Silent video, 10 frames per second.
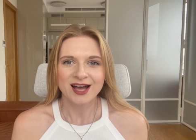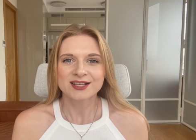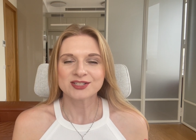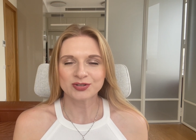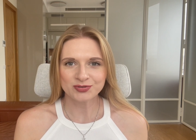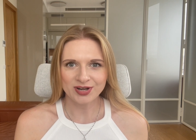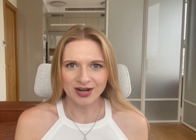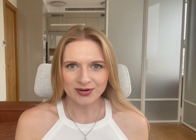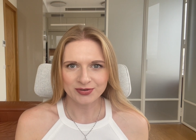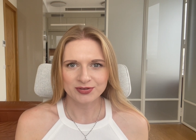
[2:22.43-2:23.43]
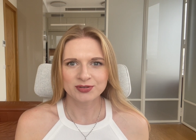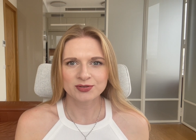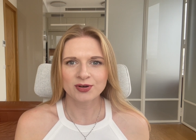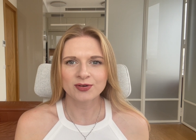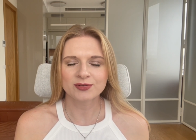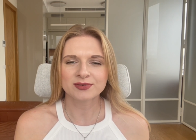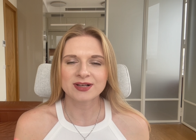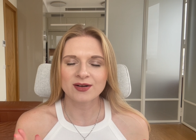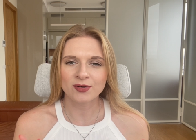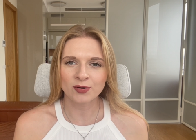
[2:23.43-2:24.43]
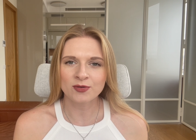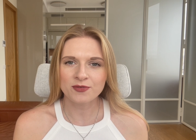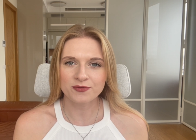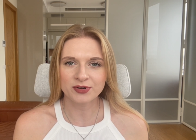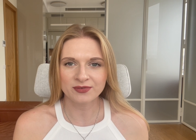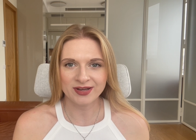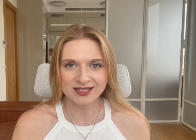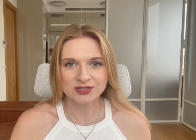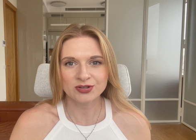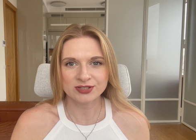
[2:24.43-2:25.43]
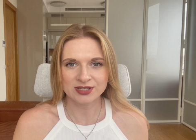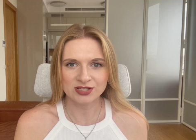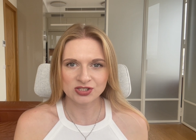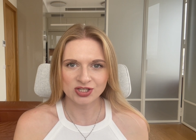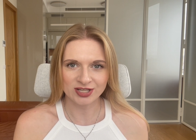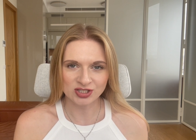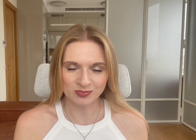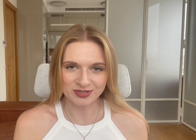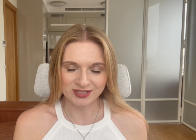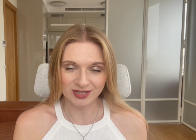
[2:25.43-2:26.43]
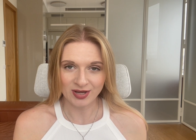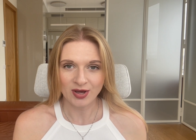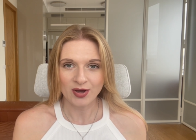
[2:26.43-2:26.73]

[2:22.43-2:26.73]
So now you know all 3 ways to access ChatGPT